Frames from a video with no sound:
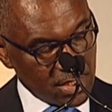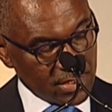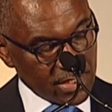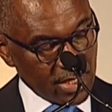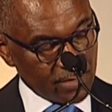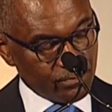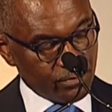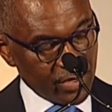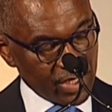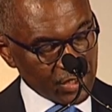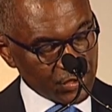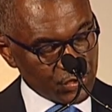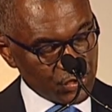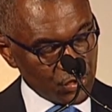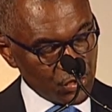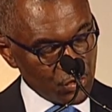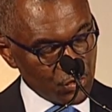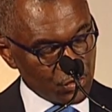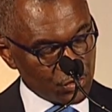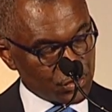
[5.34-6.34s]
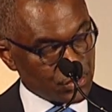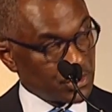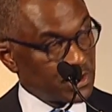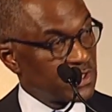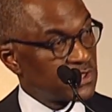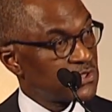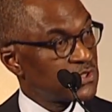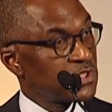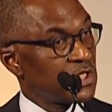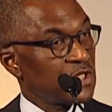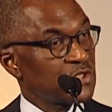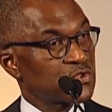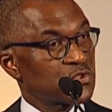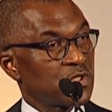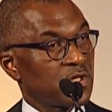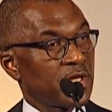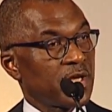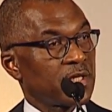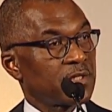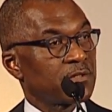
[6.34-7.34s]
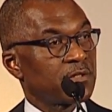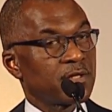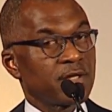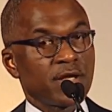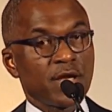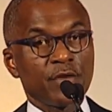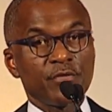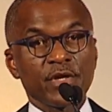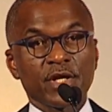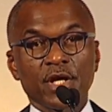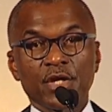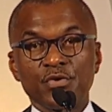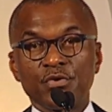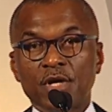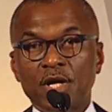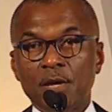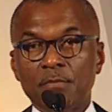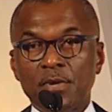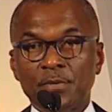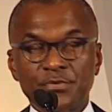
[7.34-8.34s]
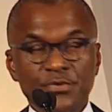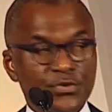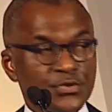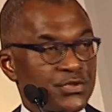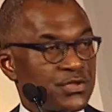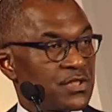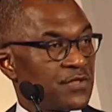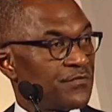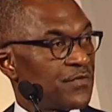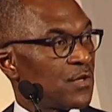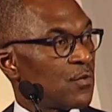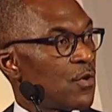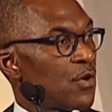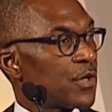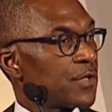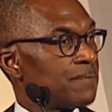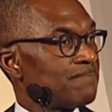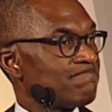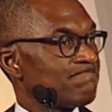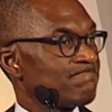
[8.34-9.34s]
that brings you to this stage tonight. Kerry, can you come up to receive the award?